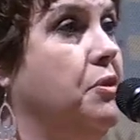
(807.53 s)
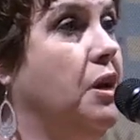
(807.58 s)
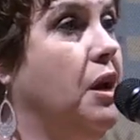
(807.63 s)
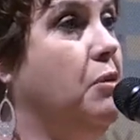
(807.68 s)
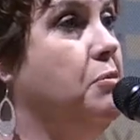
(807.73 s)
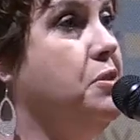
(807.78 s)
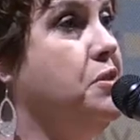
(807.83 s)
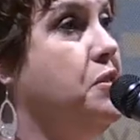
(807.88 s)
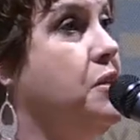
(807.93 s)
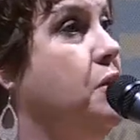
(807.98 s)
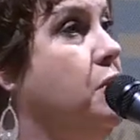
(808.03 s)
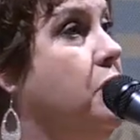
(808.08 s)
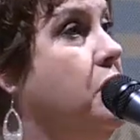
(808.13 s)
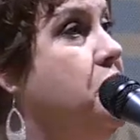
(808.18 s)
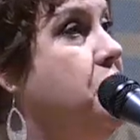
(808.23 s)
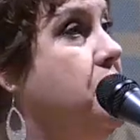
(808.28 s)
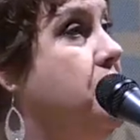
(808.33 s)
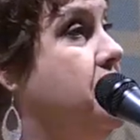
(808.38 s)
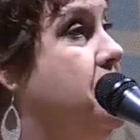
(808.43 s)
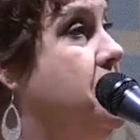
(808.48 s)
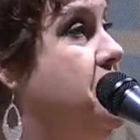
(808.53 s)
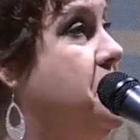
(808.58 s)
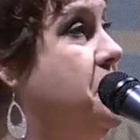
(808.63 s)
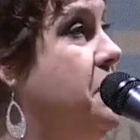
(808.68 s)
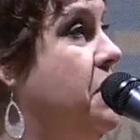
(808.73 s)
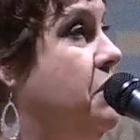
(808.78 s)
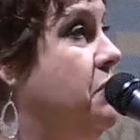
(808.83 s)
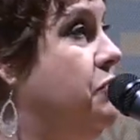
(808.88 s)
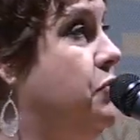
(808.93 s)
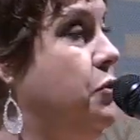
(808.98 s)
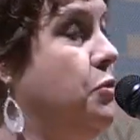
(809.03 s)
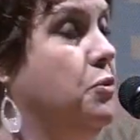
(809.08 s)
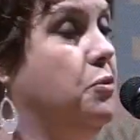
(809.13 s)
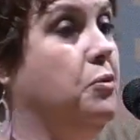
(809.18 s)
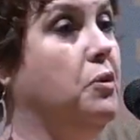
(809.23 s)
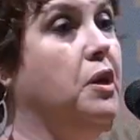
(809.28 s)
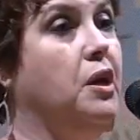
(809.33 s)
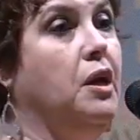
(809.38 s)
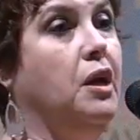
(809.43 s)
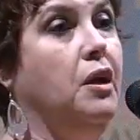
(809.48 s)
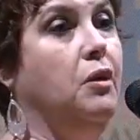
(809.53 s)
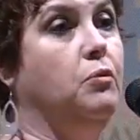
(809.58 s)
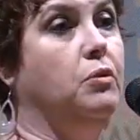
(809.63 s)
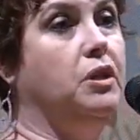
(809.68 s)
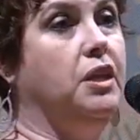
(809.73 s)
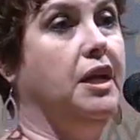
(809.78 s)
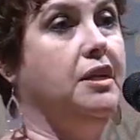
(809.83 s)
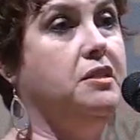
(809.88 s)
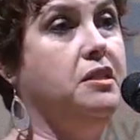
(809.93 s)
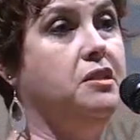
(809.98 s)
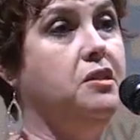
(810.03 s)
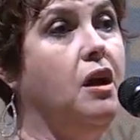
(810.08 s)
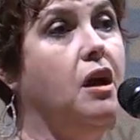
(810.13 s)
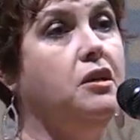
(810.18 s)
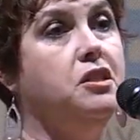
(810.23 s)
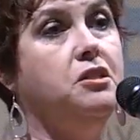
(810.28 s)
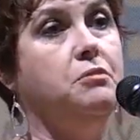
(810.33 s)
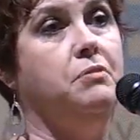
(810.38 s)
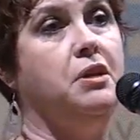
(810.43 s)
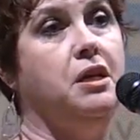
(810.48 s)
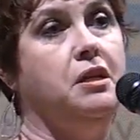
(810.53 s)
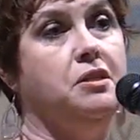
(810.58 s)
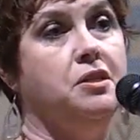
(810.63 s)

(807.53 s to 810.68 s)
and I was interested to see if you would like to talk to me.